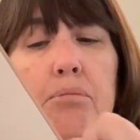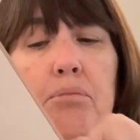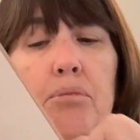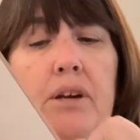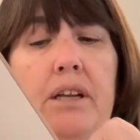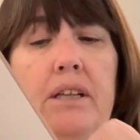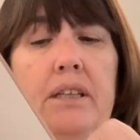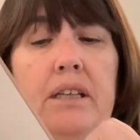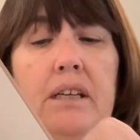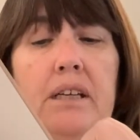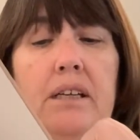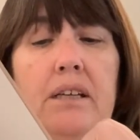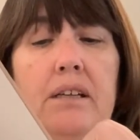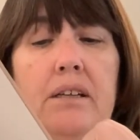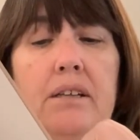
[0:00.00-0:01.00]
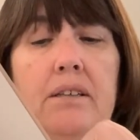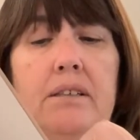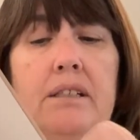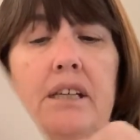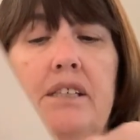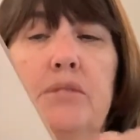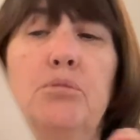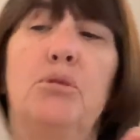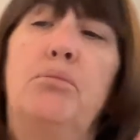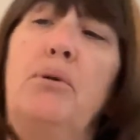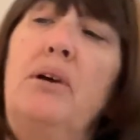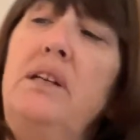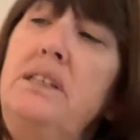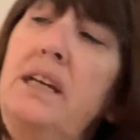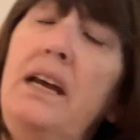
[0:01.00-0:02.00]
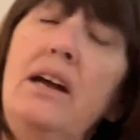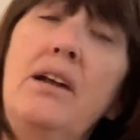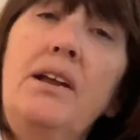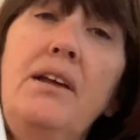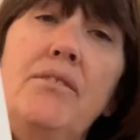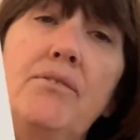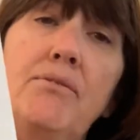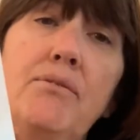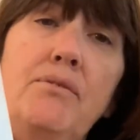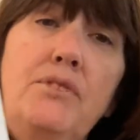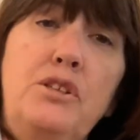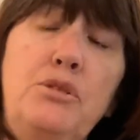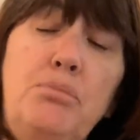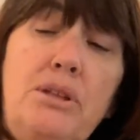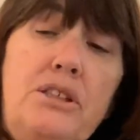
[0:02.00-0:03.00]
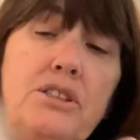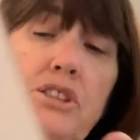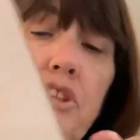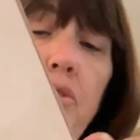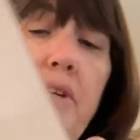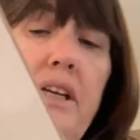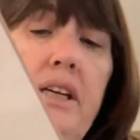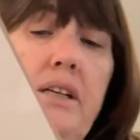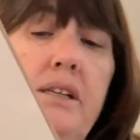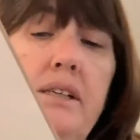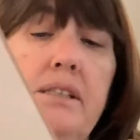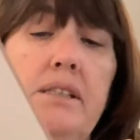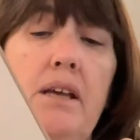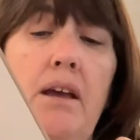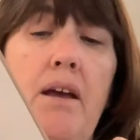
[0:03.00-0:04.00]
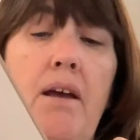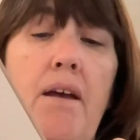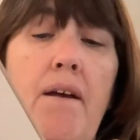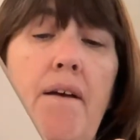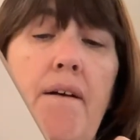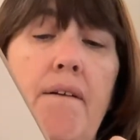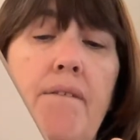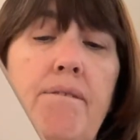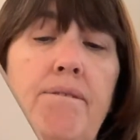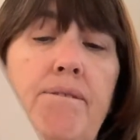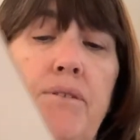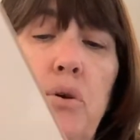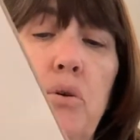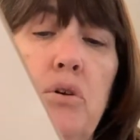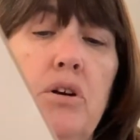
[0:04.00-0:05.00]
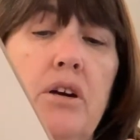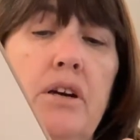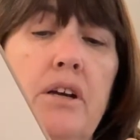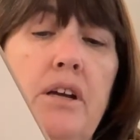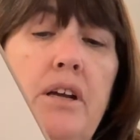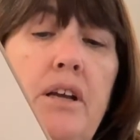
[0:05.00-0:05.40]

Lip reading: Bring the decimal point down, and 2 plus 2 is 4.